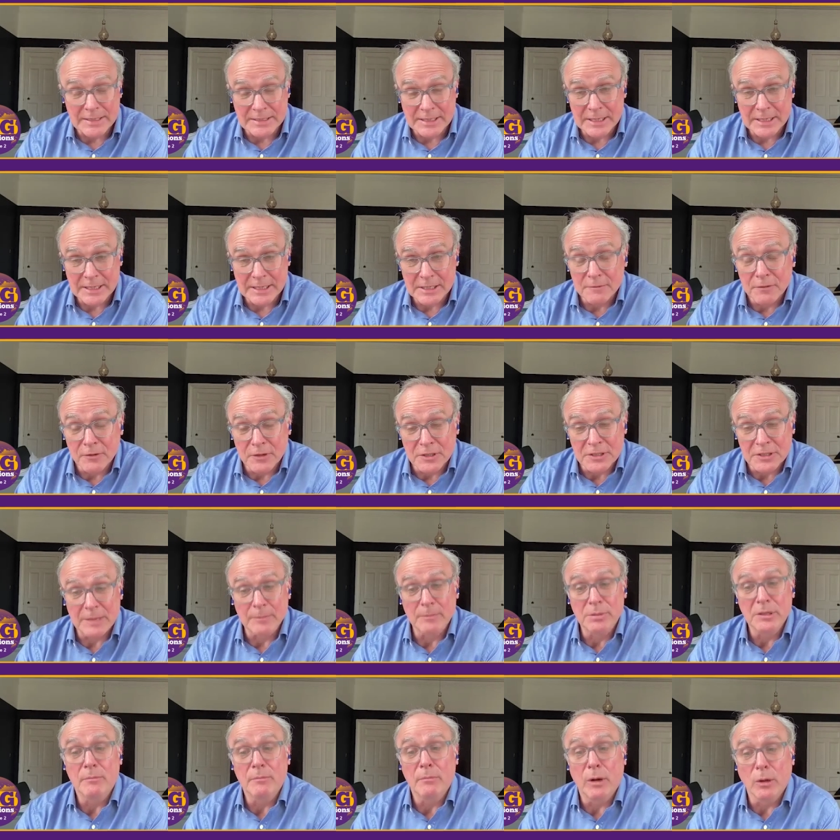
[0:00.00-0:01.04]

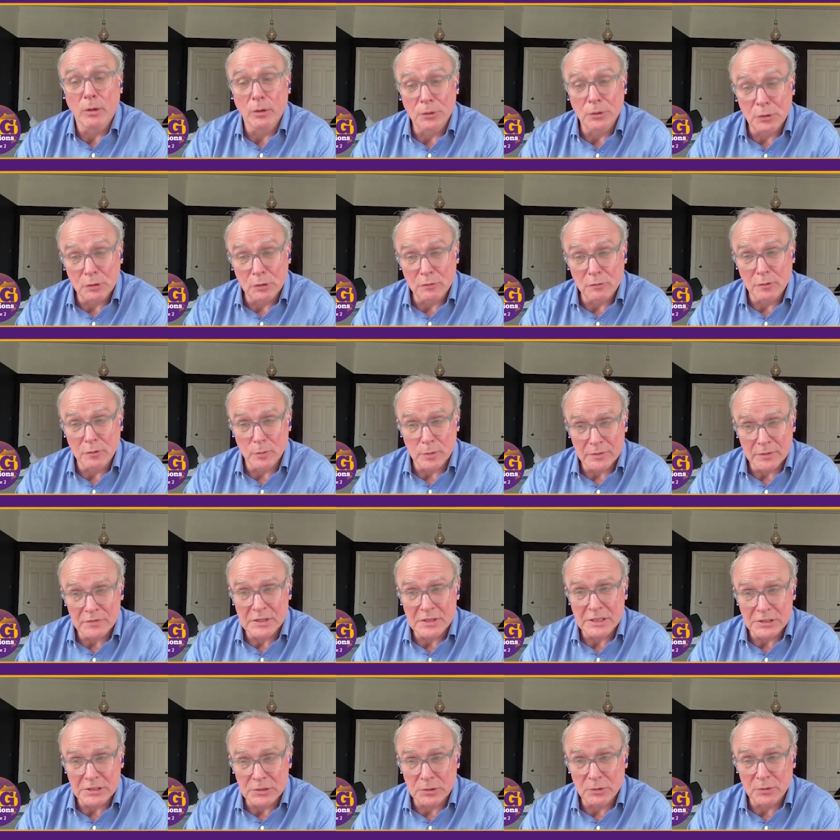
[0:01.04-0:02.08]
destabilization, for example, in
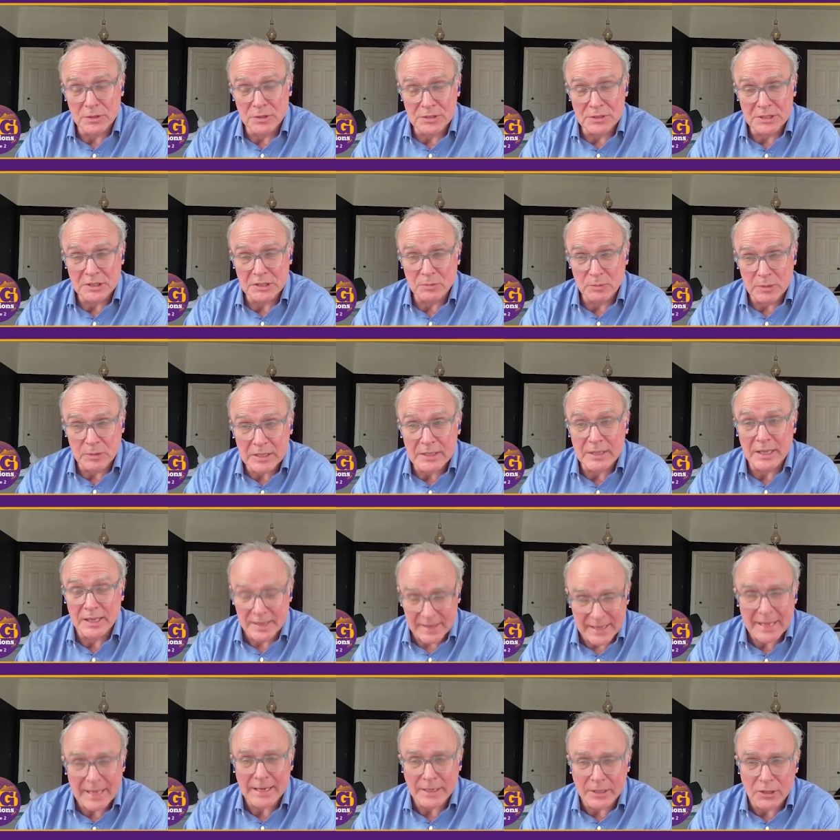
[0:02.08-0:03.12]
Moldova. We've seen
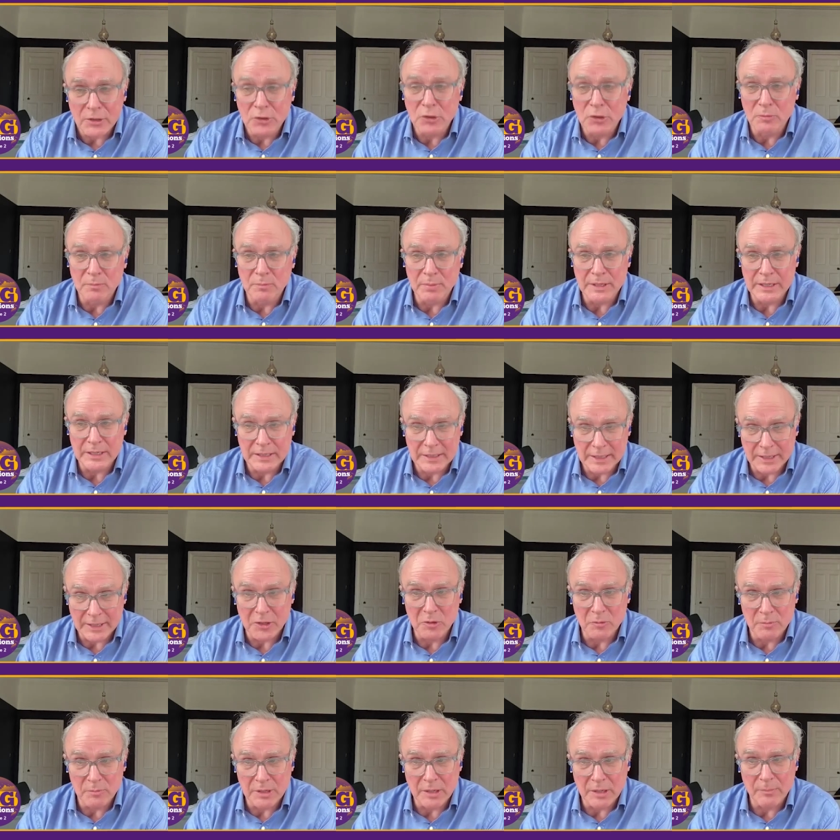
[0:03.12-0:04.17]
stories this week that that
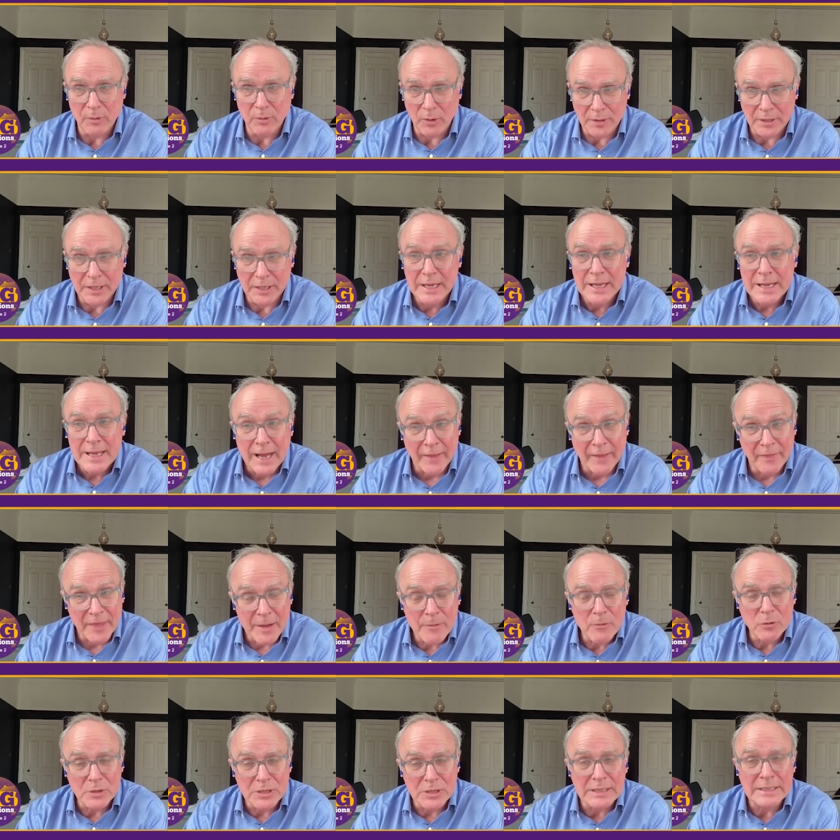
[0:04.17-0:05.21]
could be that could be a
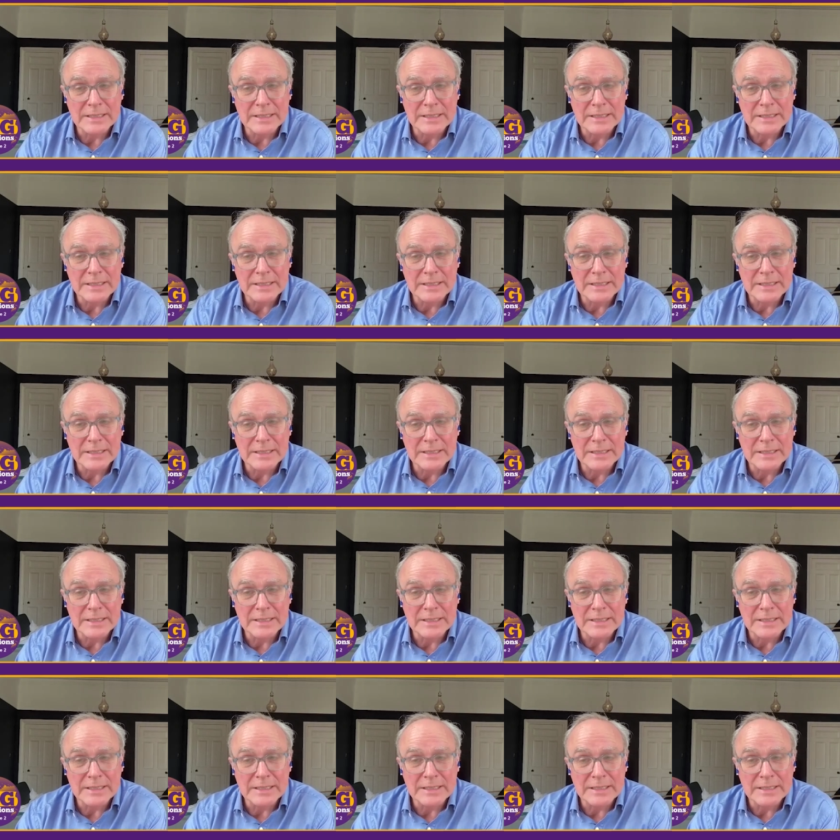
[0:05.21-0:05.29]
point,